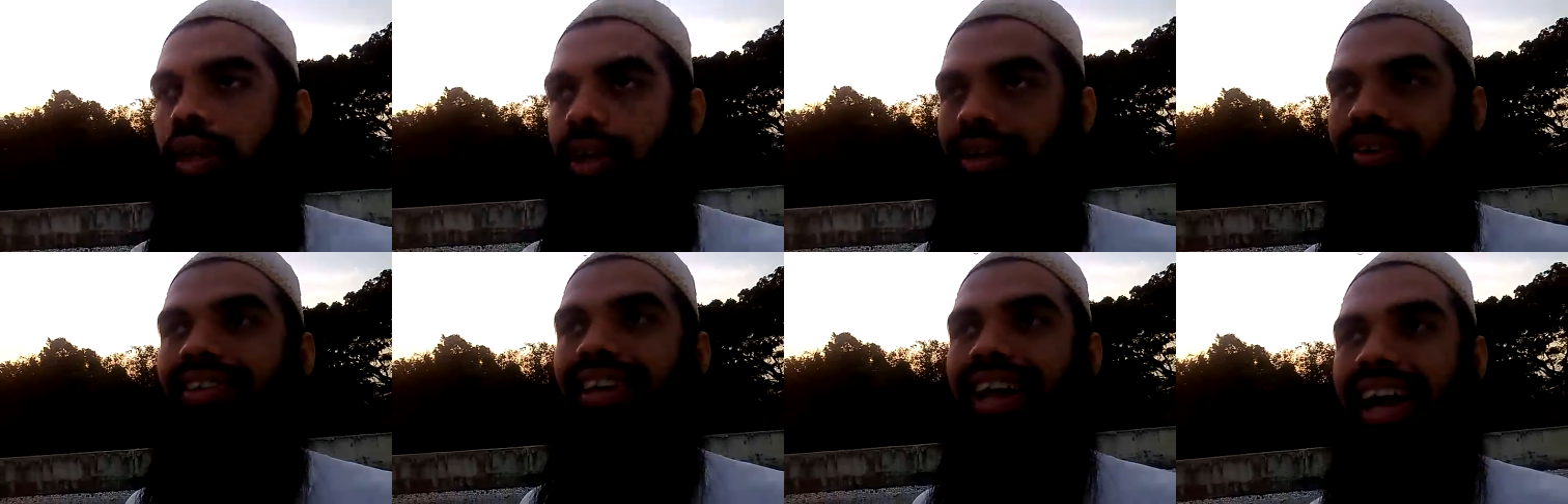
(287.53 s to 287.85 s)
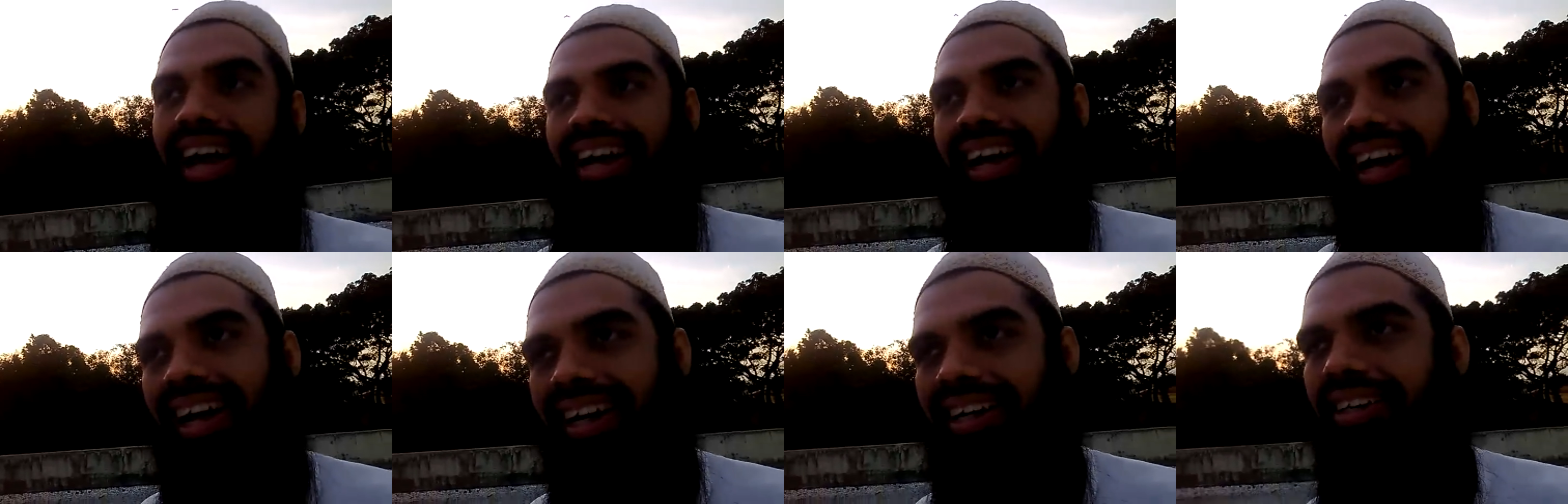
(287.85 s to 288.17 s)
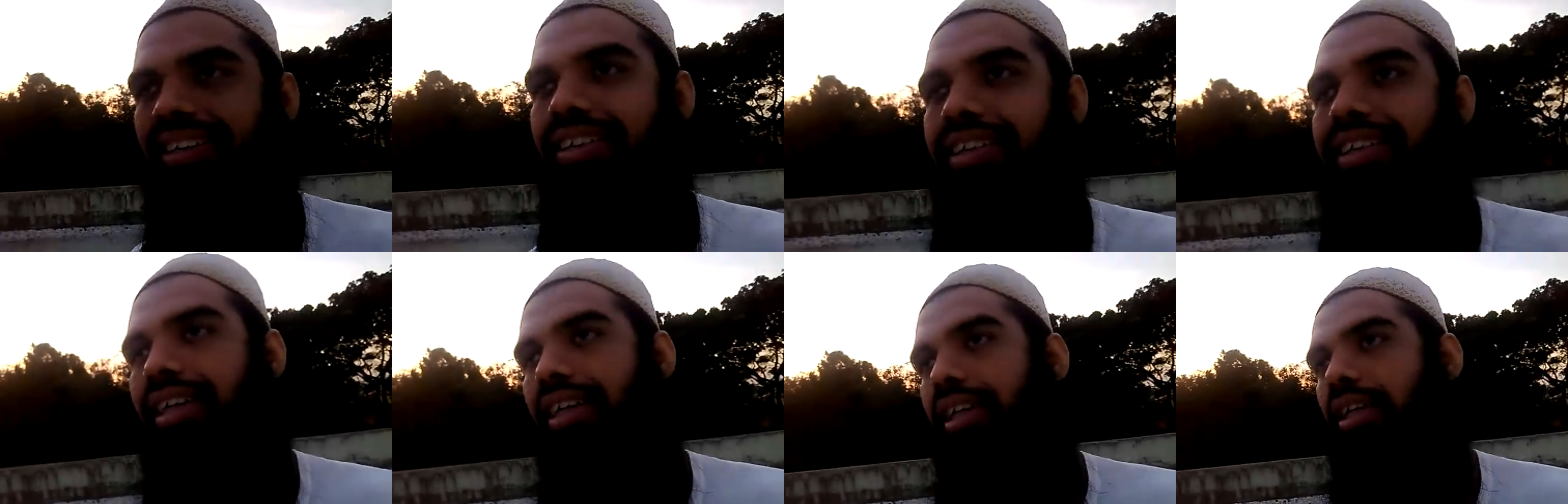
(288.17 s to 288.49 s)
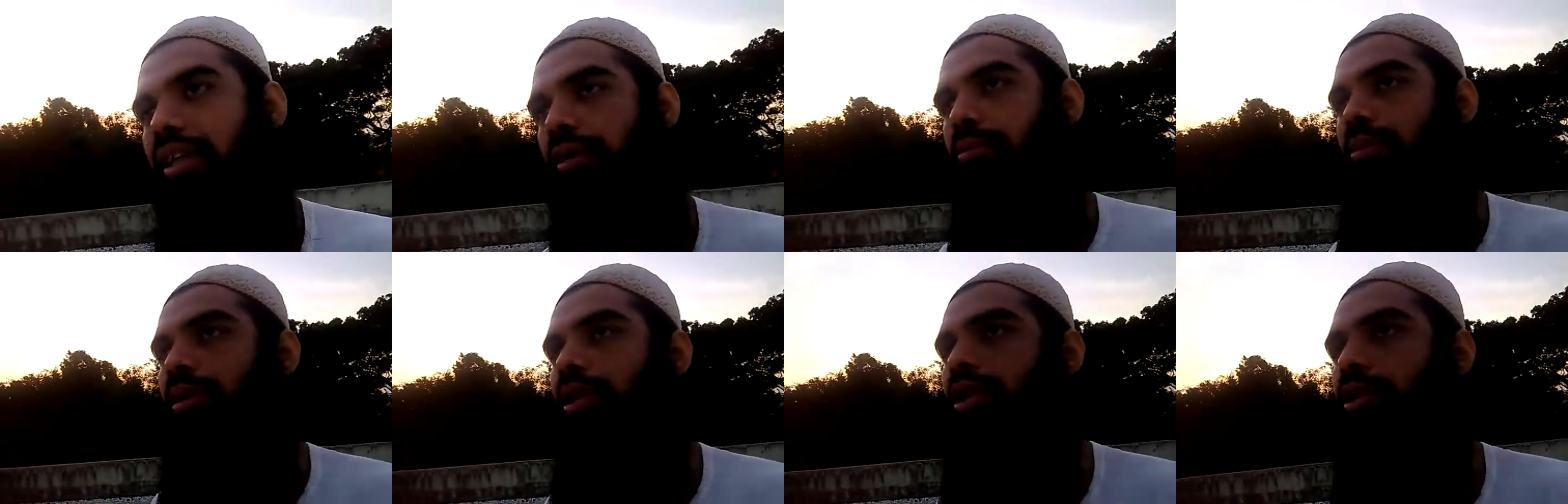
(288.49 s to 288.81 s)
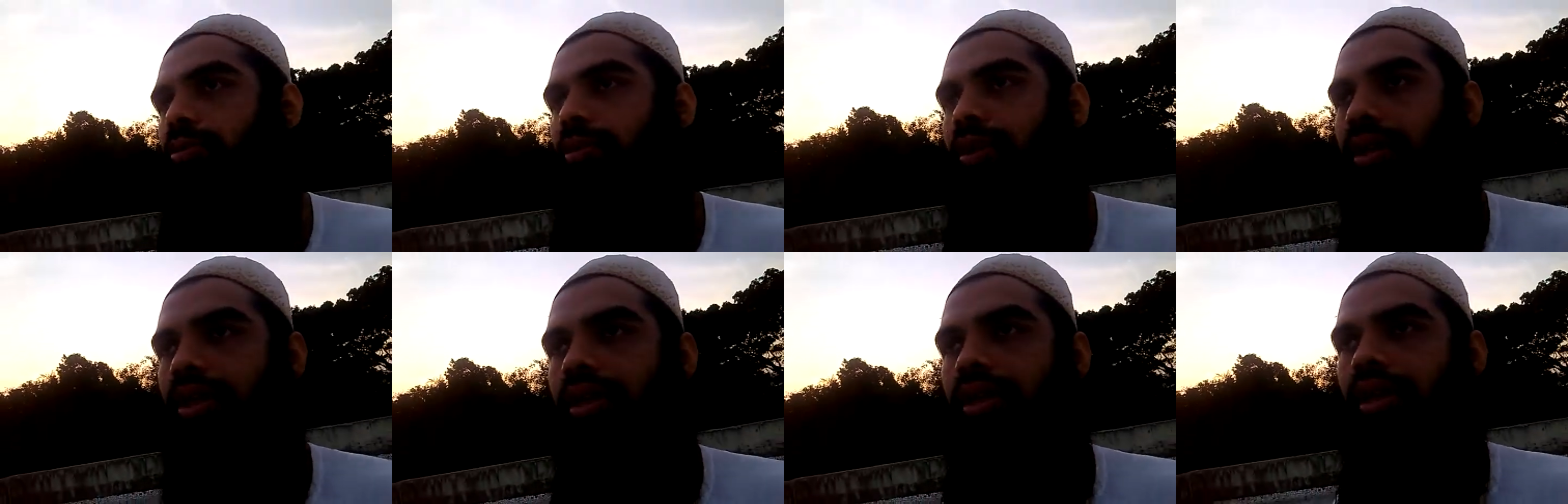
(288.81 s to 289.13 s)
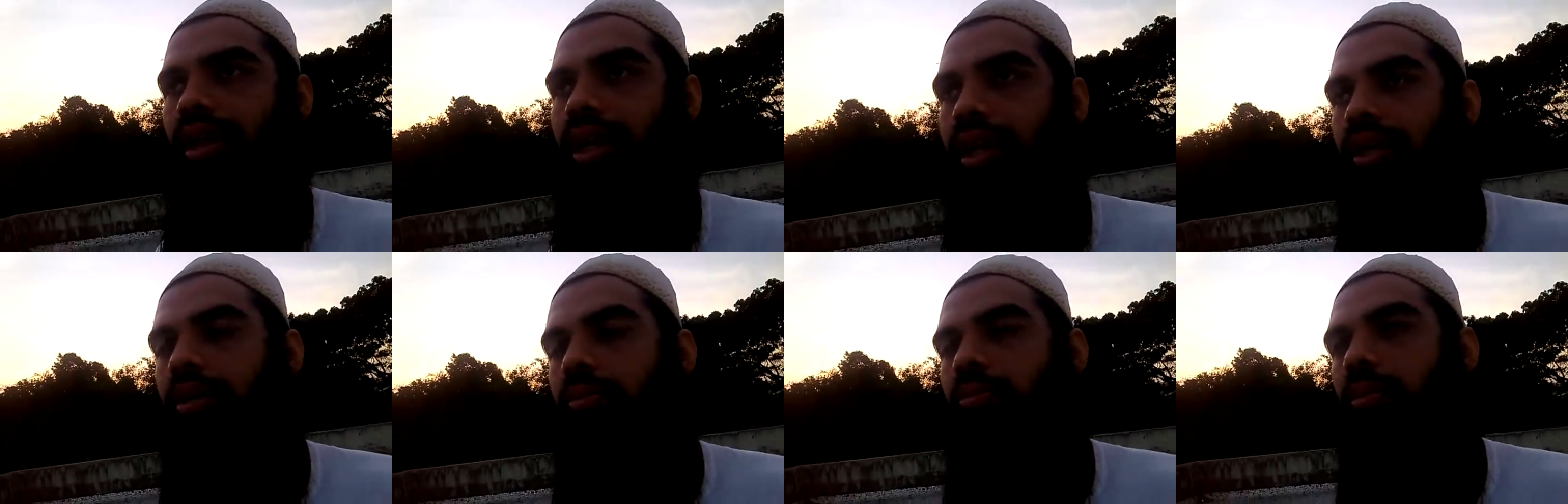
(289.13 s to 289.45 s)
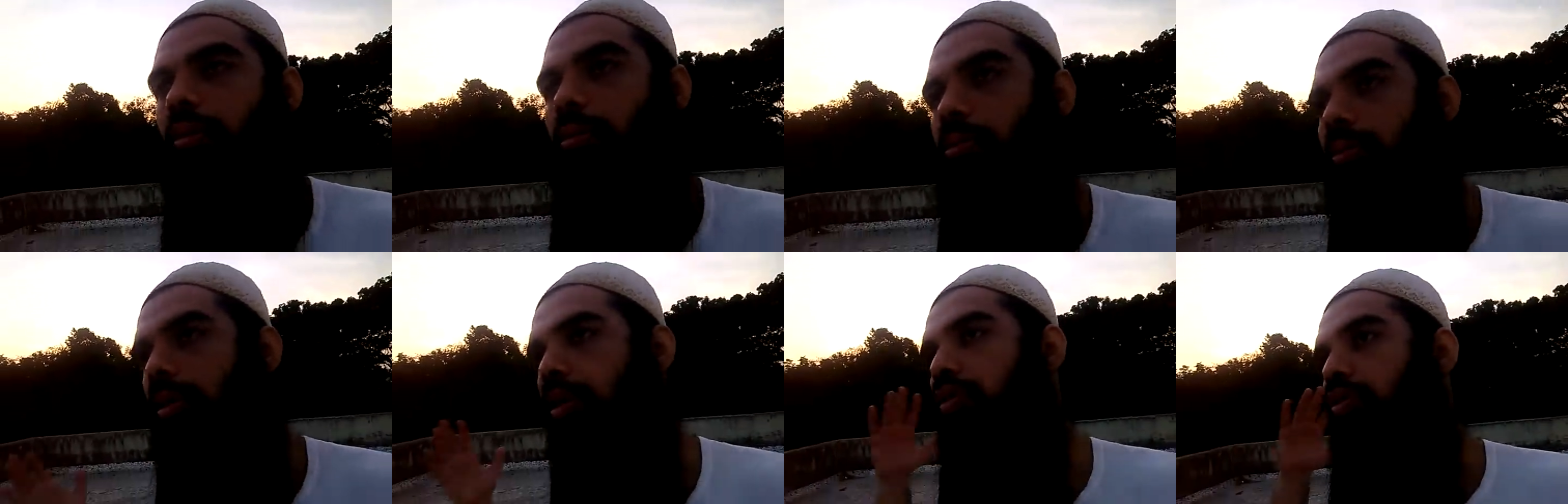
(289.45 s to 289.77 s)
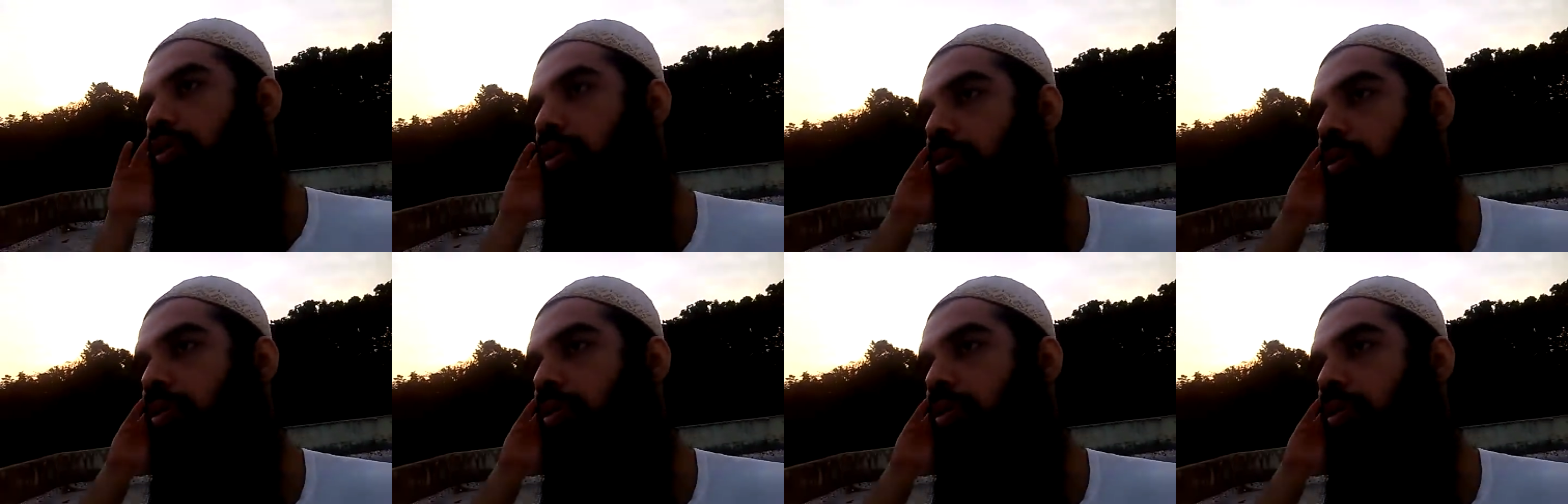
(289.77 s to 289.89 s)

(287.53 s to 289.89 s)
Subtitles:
Even I hadn't studied much, but I remembered